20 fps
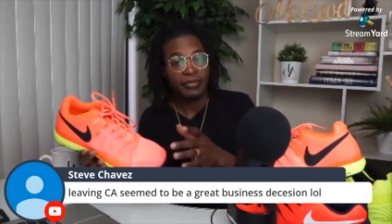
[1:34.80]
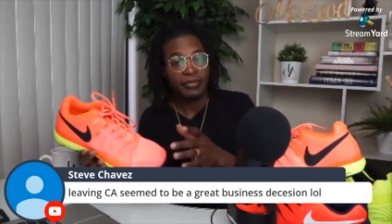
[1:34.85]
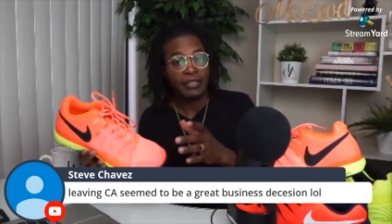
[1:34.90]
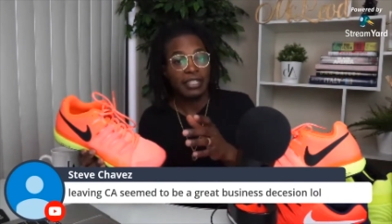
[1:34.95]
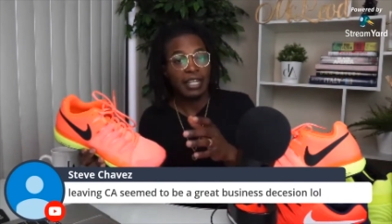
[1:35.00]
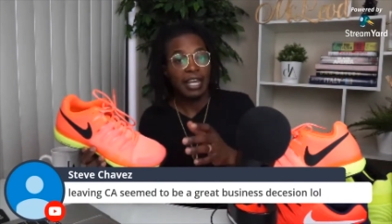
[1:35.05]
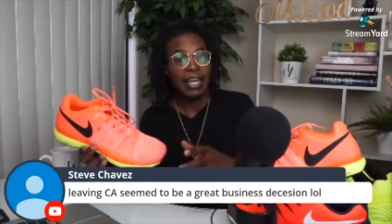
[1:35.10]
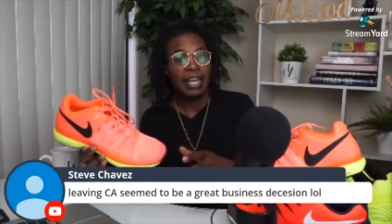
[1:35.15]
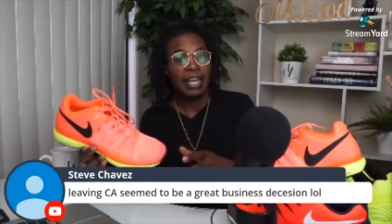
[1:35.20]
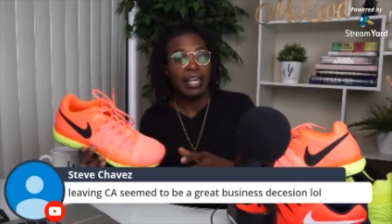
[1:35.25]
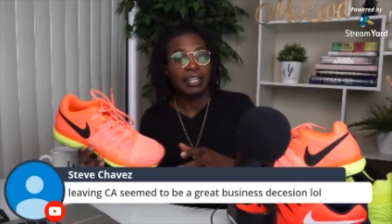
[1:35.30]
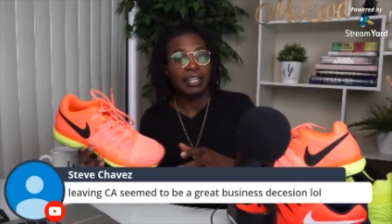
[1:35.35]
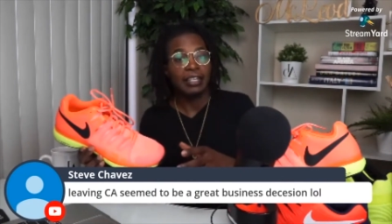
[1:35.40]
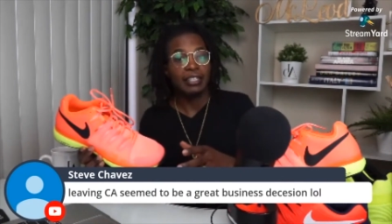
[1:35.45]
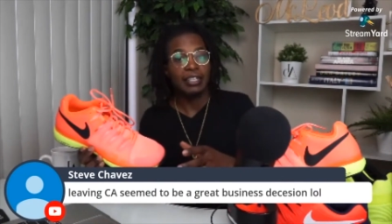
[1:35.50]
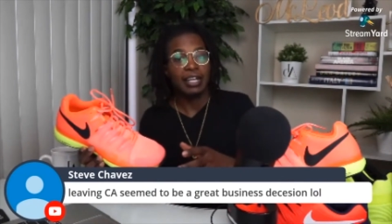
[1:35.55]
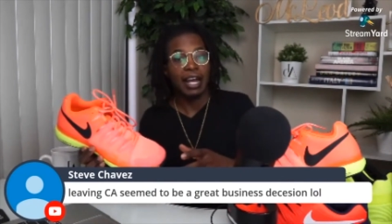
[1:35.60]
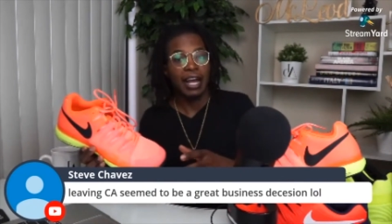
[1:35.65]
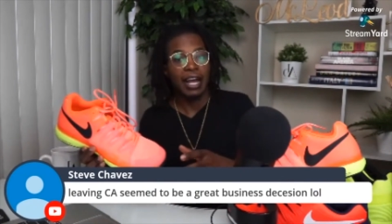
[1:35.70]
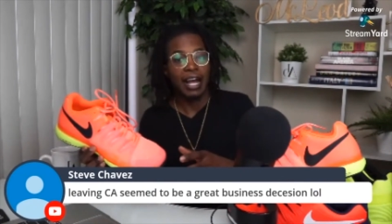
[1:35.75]
And
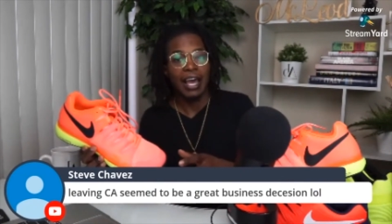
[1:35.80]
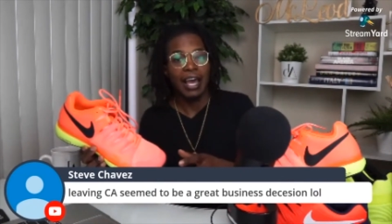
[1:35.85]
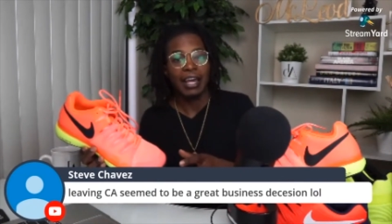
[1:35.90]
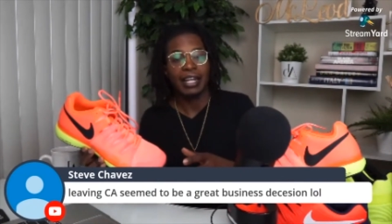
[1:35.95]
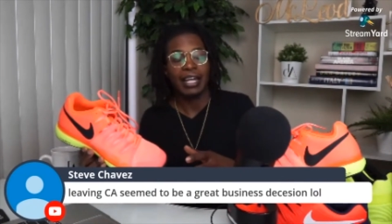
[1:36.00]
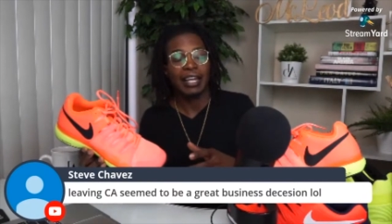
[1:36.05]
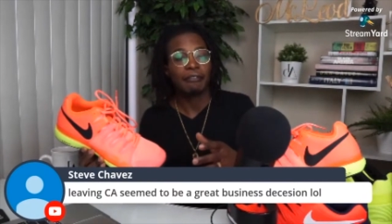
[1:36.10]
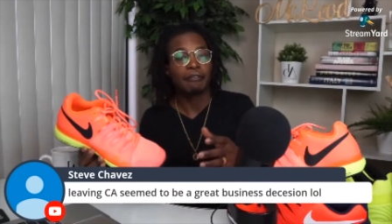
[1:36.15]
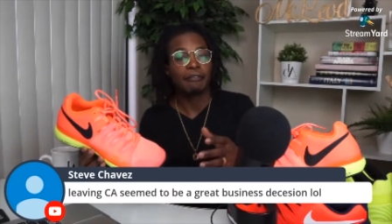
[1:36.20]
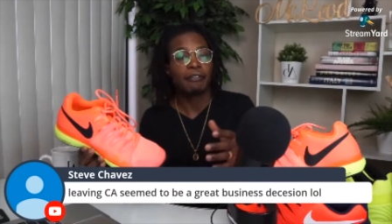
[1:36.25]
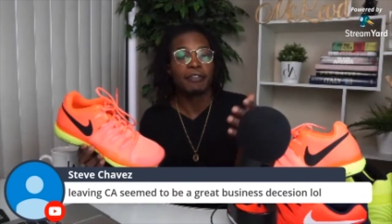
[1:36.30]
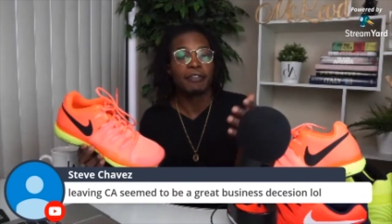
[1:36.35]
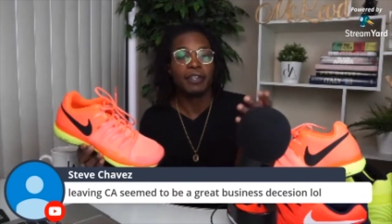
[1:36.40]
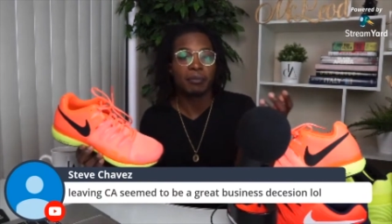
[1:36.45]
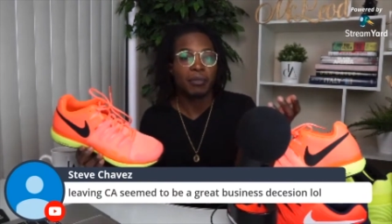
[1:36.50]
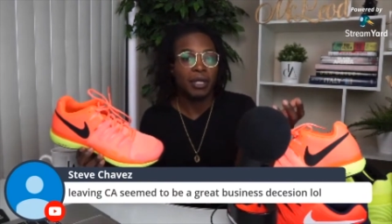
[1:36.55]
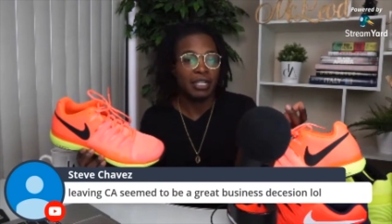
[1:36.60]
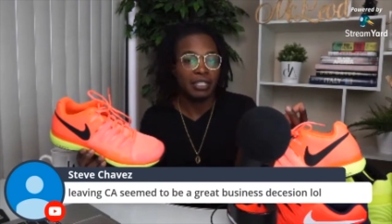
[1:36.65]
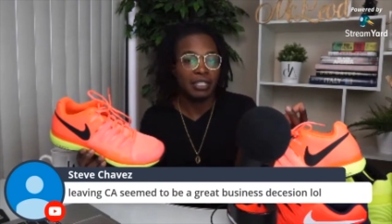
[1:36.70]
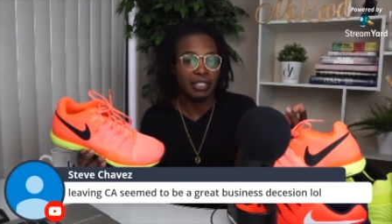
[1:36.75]
I had like
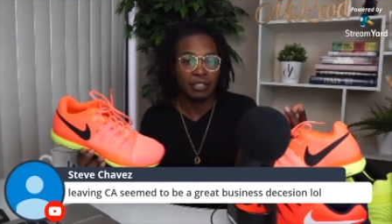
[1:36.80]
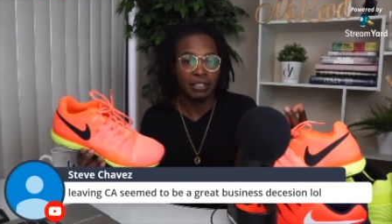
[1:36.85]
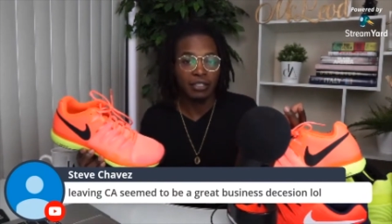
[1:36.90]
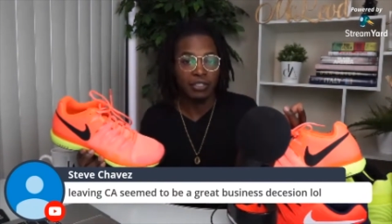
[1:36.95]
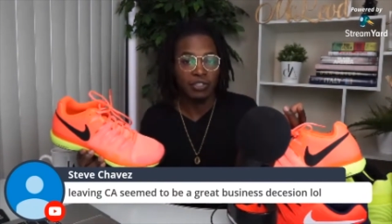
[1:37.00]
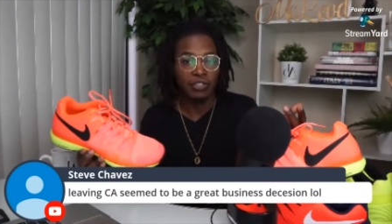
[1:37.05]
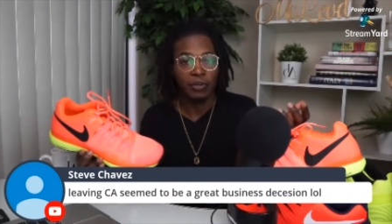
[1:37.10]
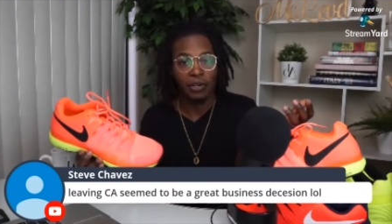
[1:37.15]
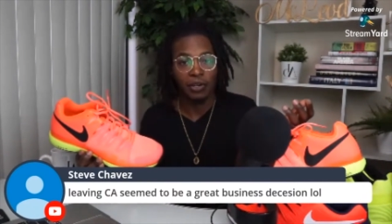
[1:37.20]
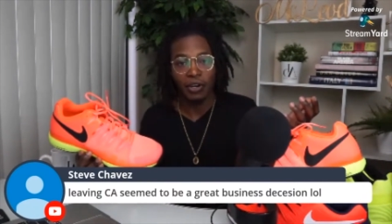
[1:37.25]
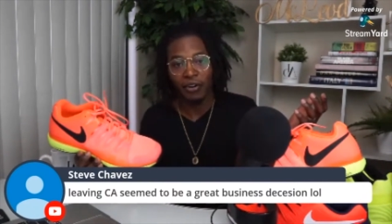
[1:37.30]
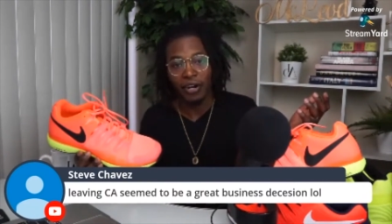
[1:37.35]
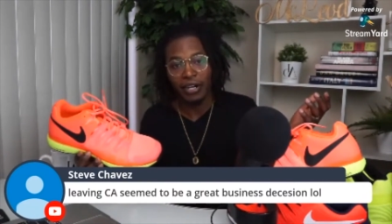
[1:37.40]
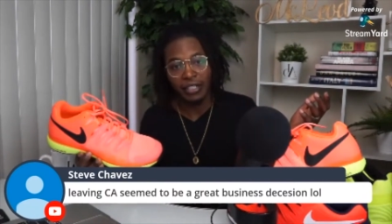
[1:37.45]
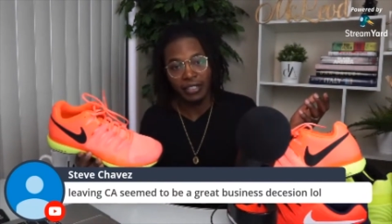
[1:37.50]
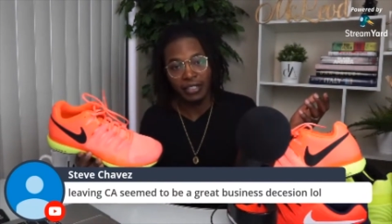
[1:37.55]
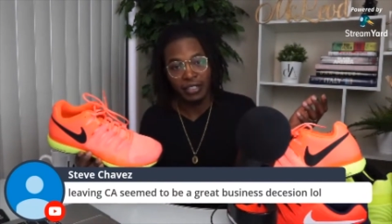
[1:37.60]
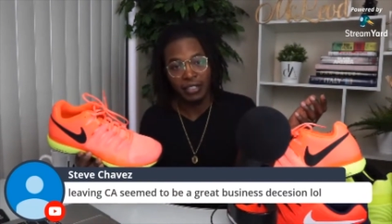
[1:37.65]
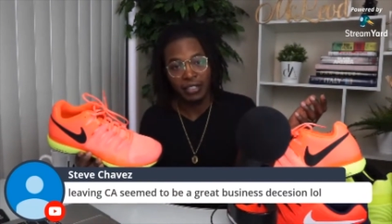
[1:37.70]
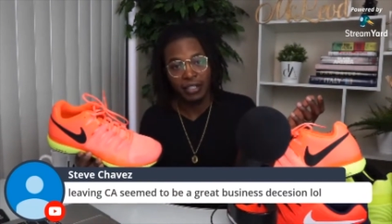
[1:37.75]
50 bucks in store
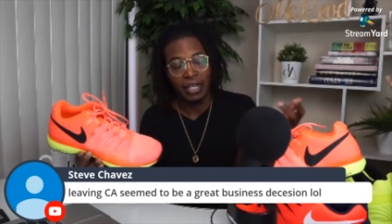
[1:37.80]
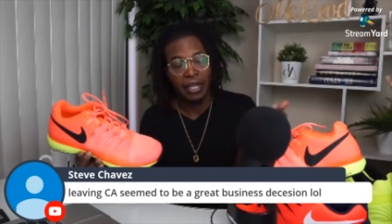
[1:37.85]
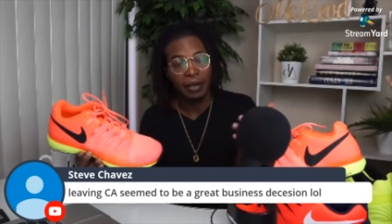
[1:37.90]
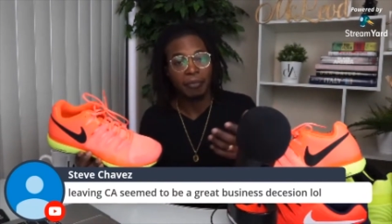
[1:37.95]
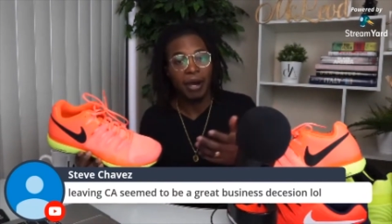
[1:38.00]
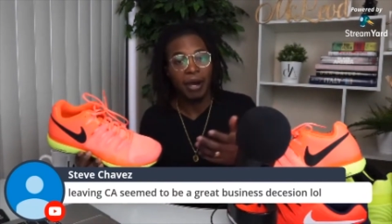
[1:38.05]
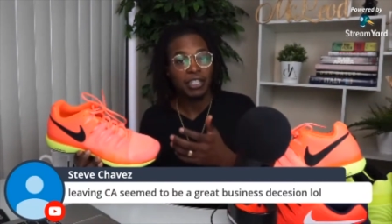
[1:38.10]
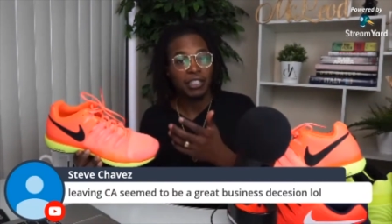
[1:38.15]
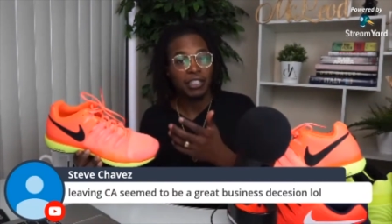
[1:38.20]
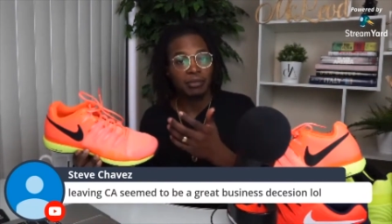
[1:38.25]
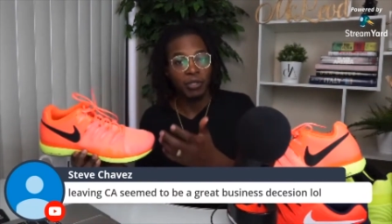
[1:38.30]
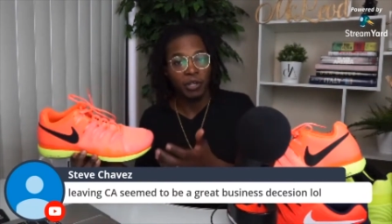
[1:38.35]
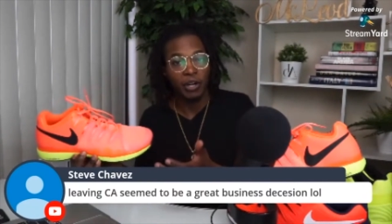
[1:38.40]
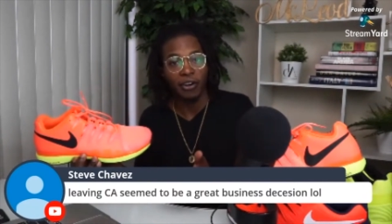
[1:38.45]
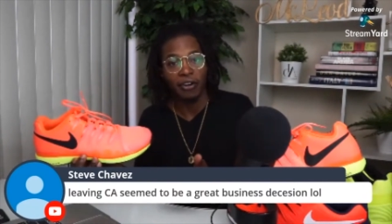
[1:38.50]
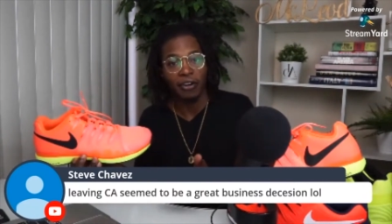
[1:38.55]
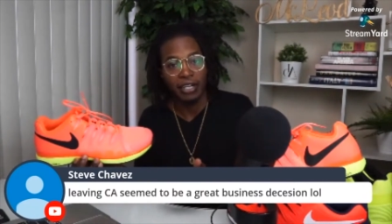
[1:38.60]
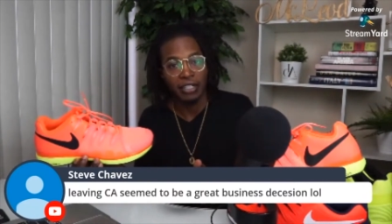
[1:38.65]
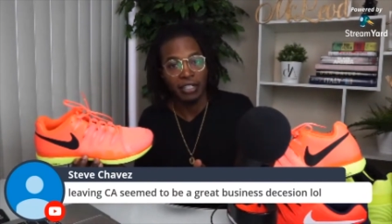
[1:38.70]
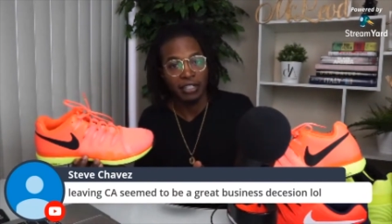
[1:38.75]
credit, in Poshmark
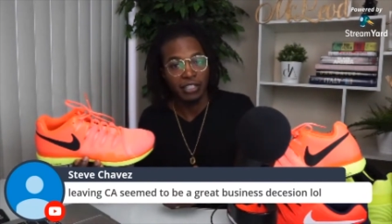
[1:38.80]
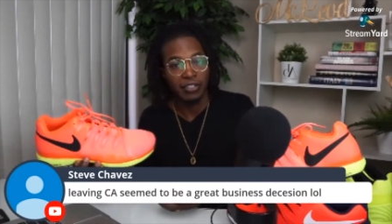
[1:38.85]
credit.